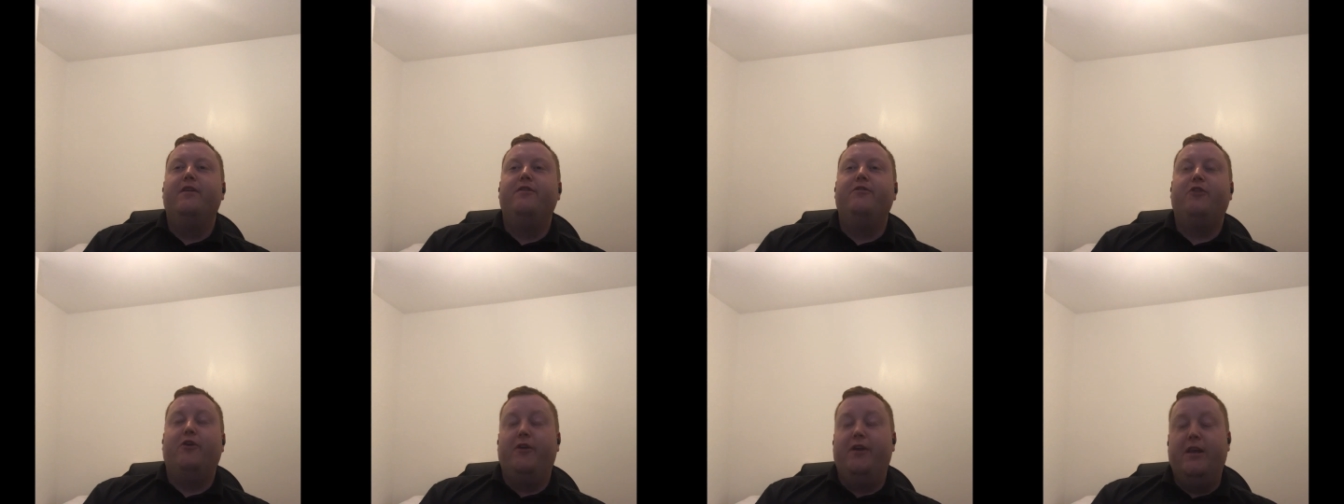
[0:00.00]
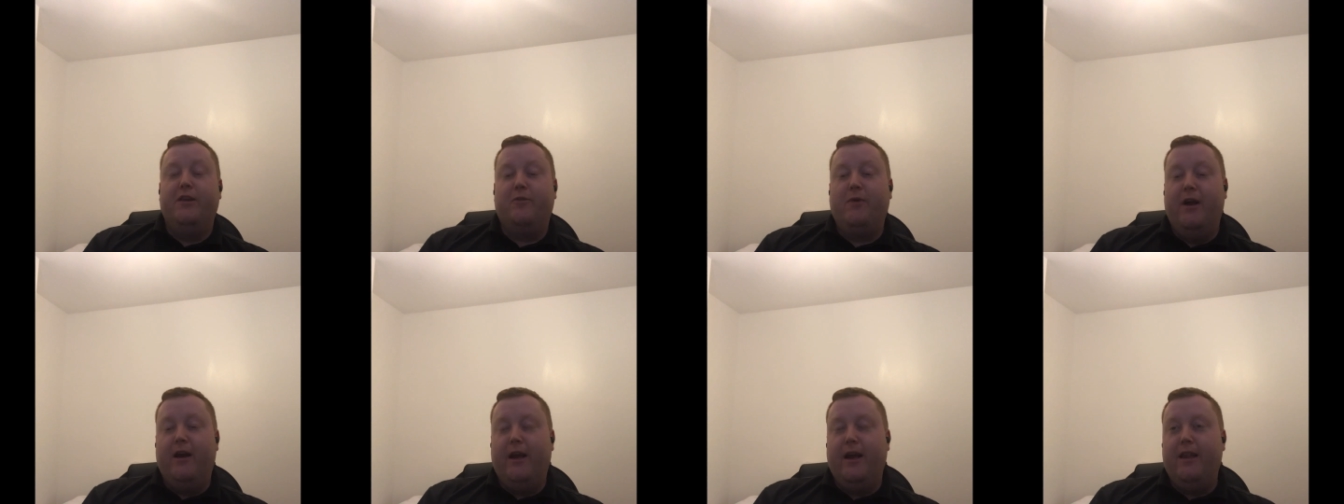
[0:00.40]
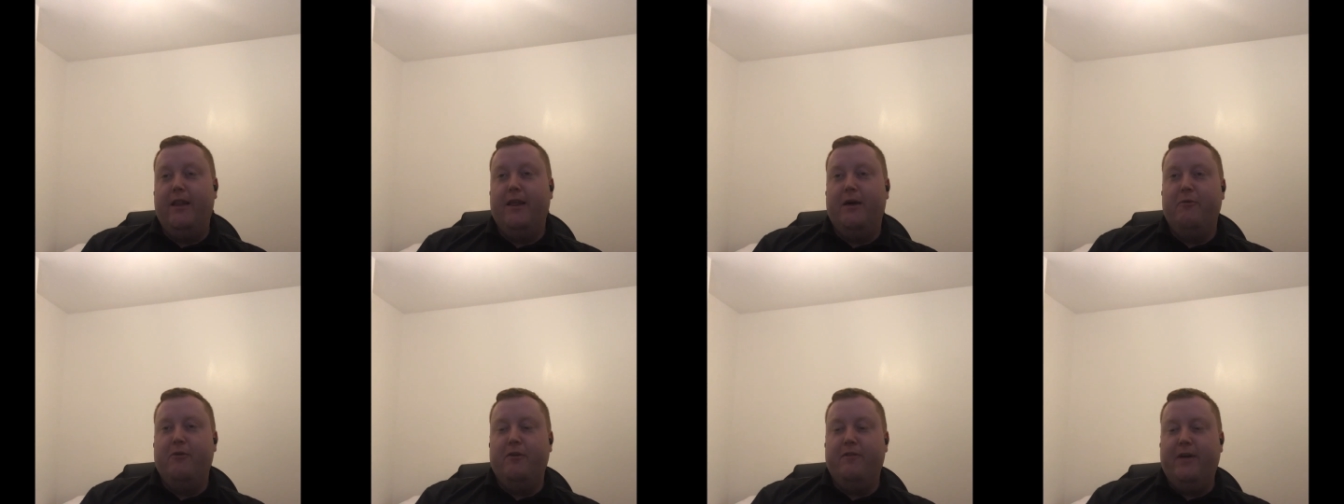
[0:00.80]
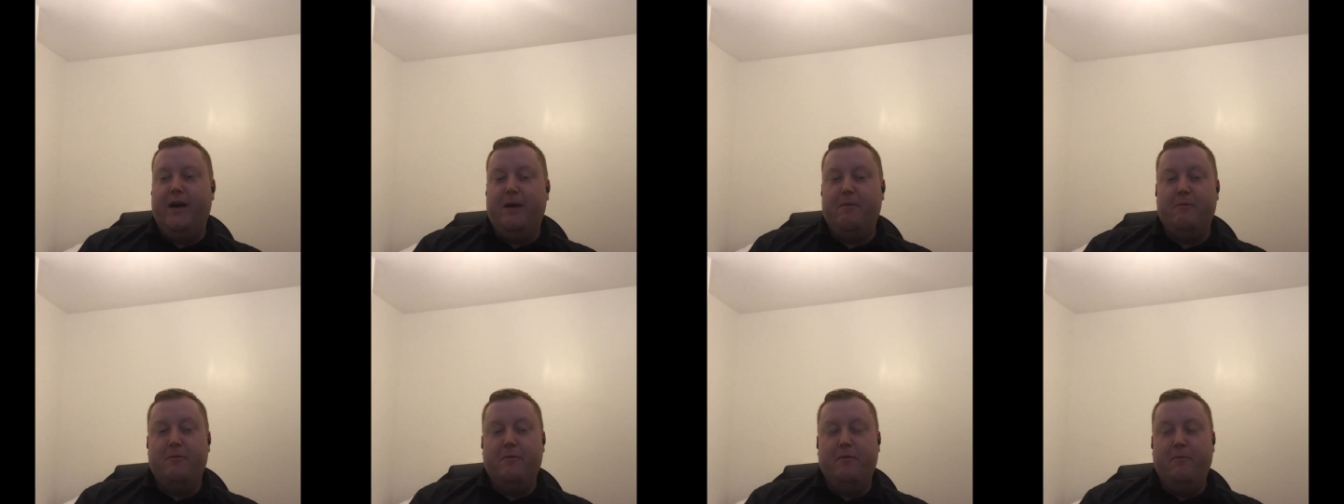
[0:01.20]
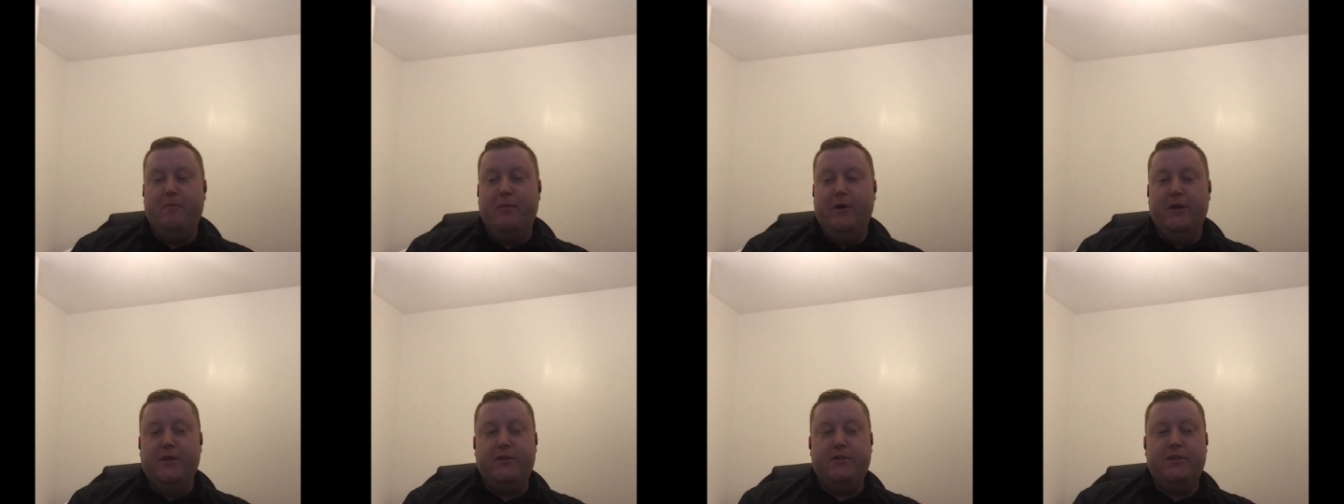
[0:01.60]
So it's quite likely that would have happened.
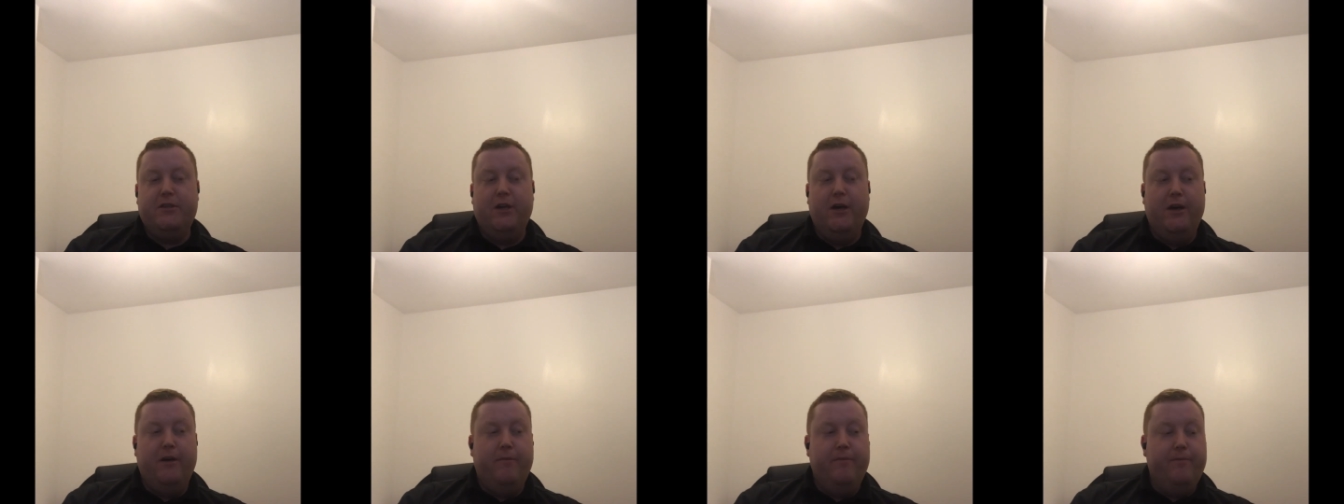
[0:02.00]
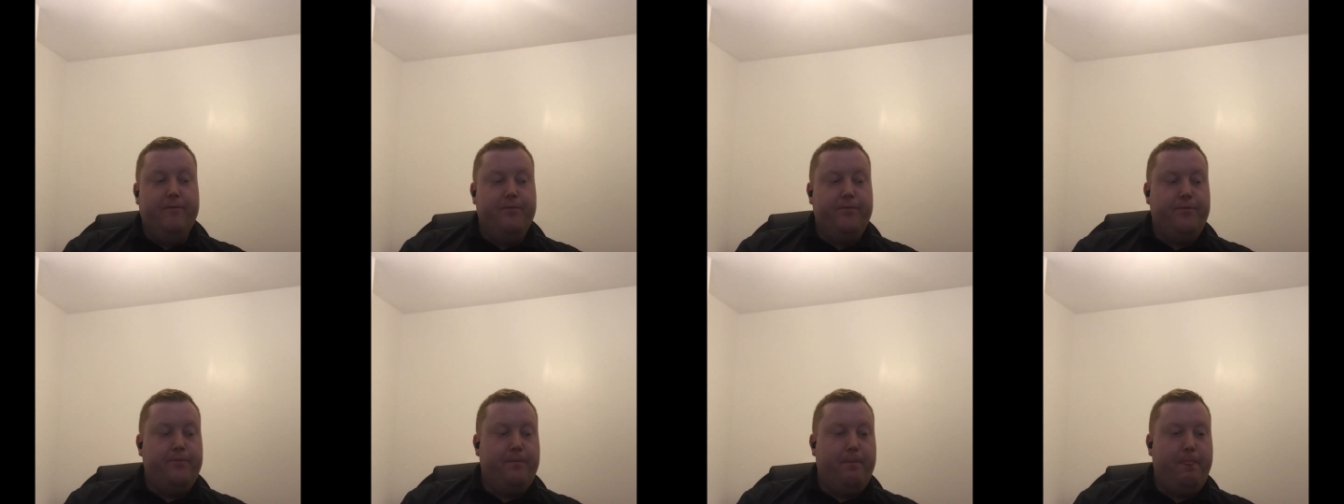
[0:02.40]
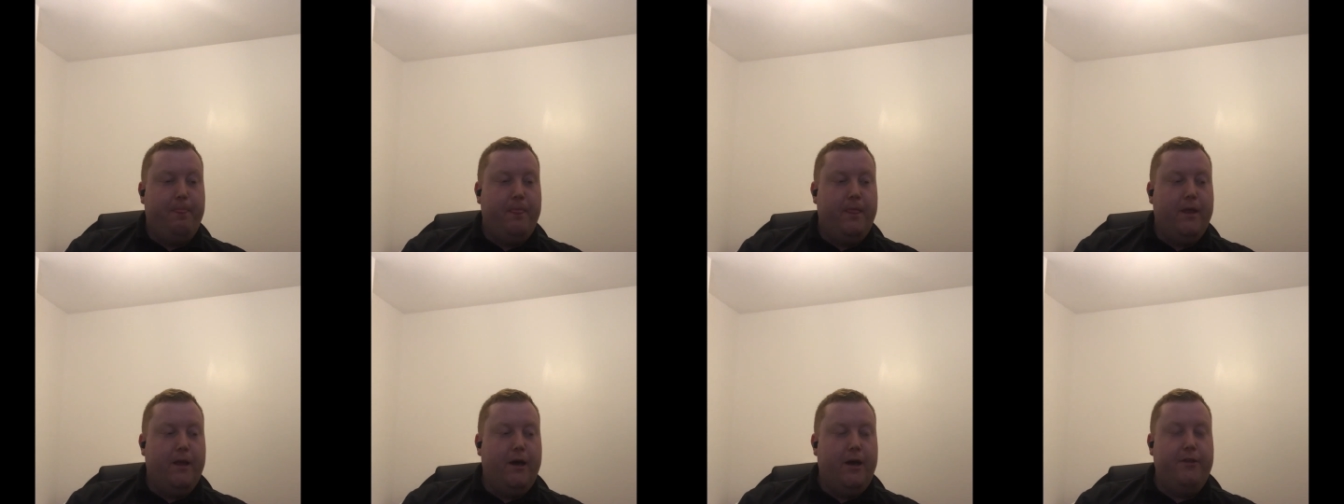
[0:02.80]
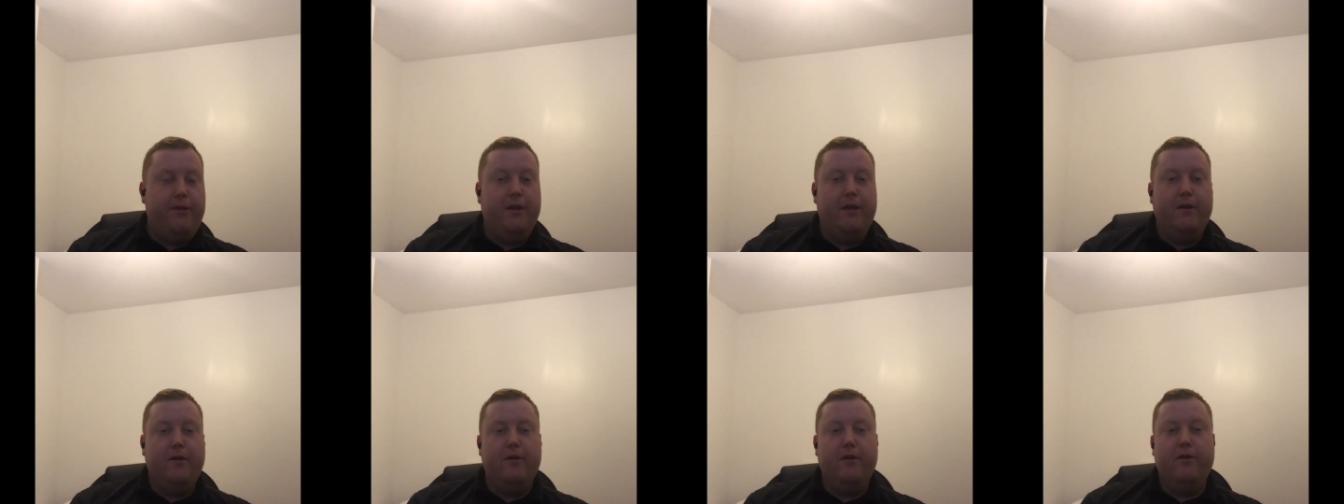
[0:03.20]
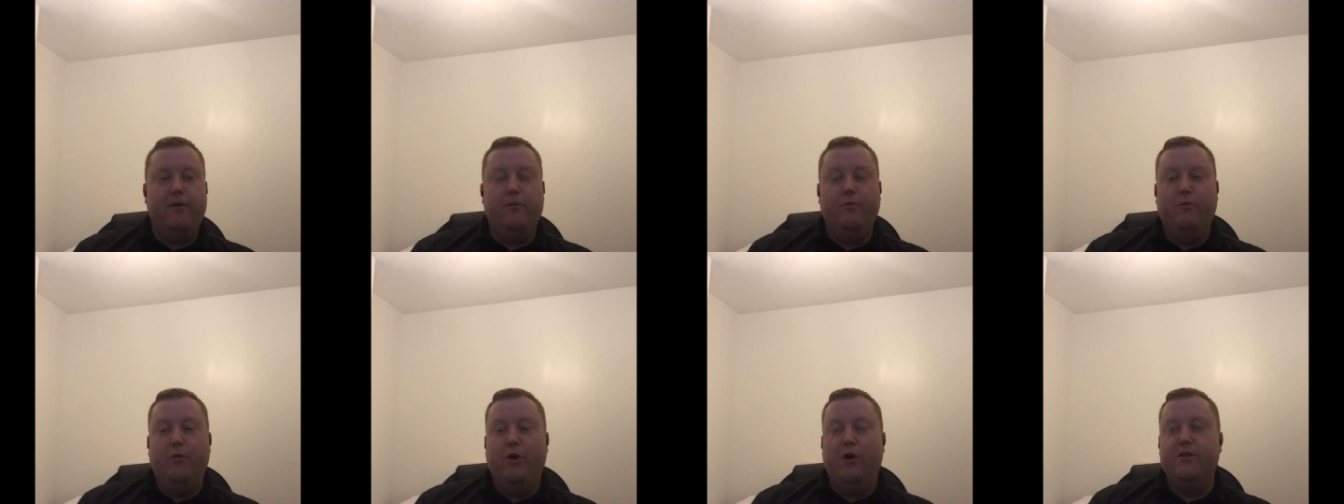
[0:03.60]
But I think
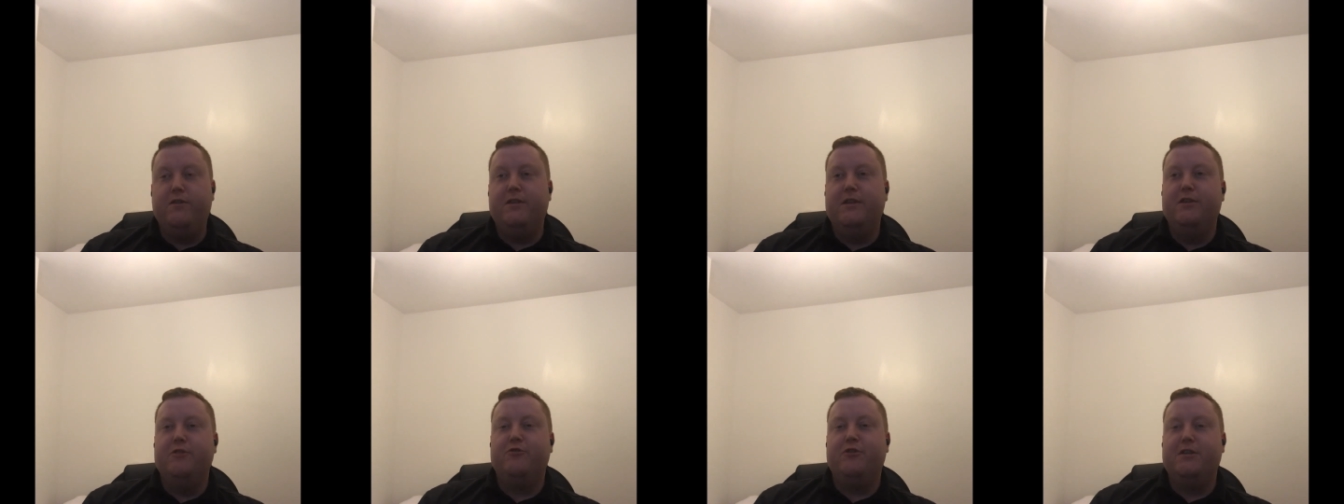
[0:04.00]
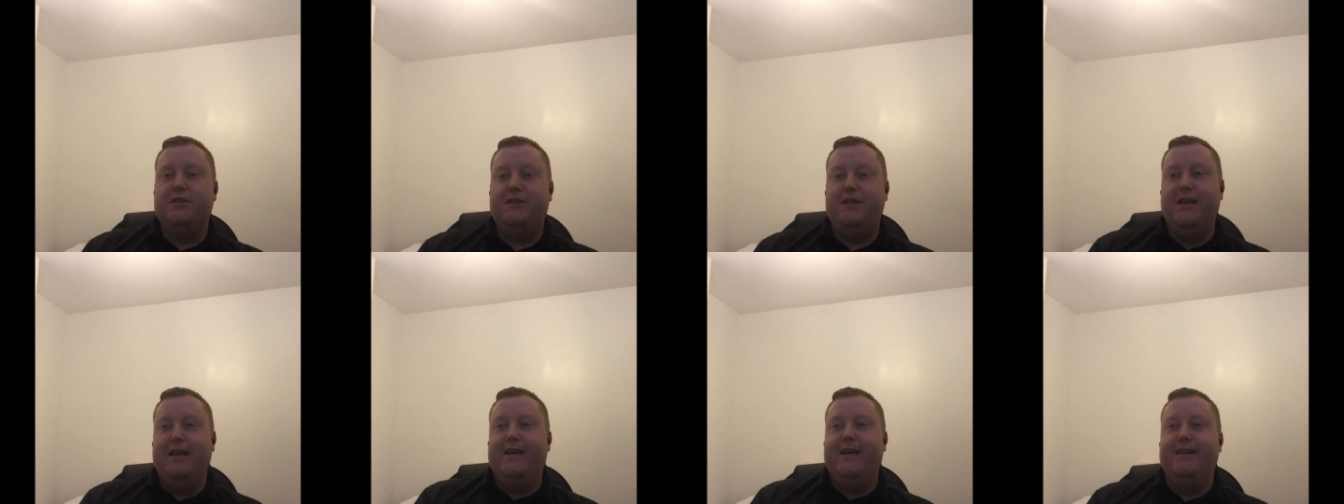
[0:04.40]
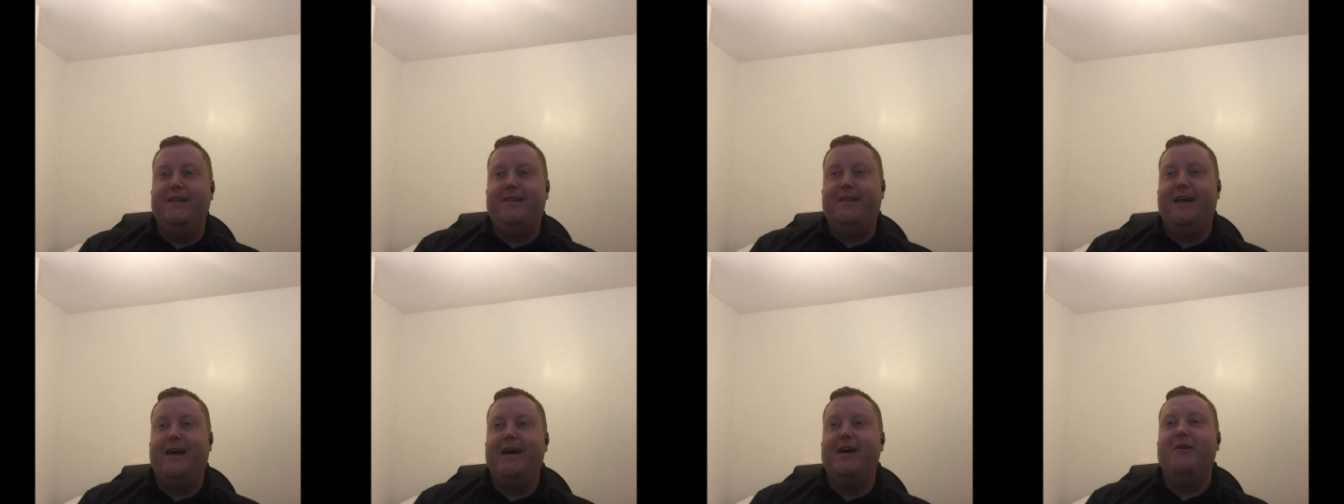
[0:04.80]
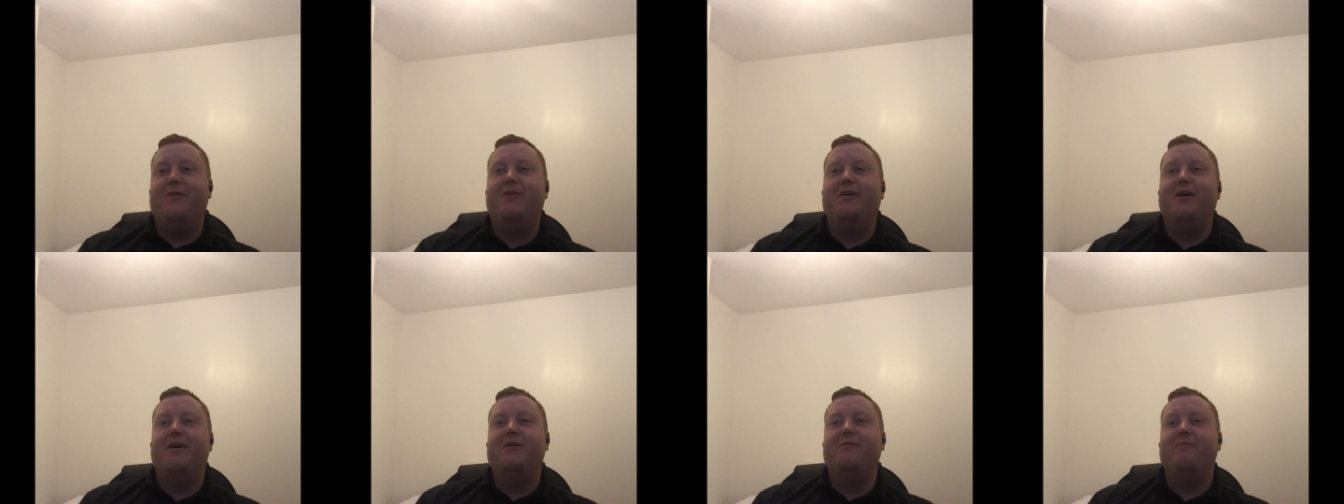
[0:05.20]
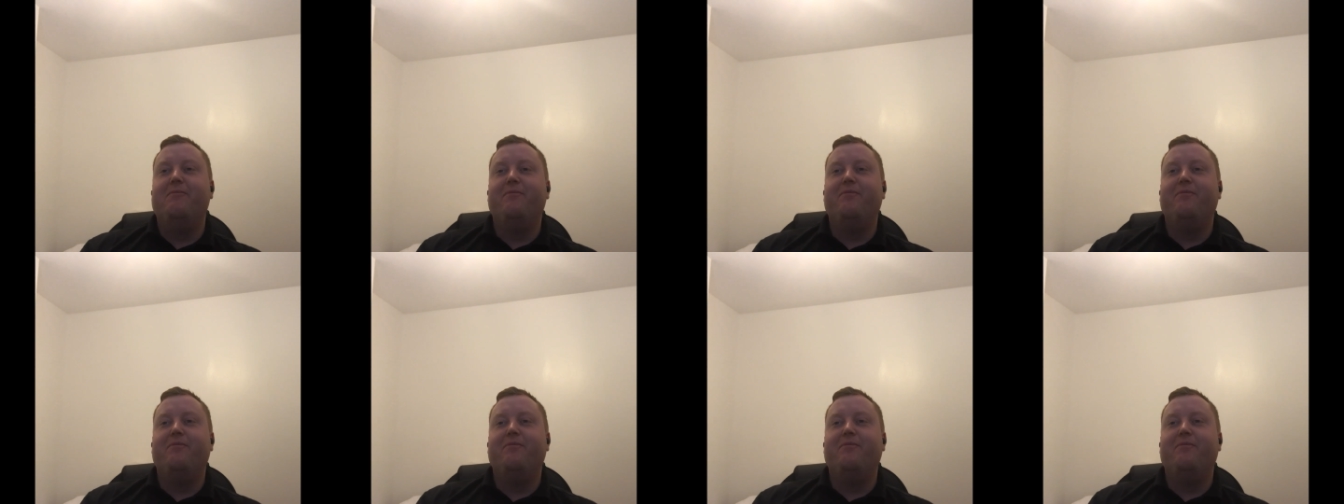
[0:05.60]
what's interesting is how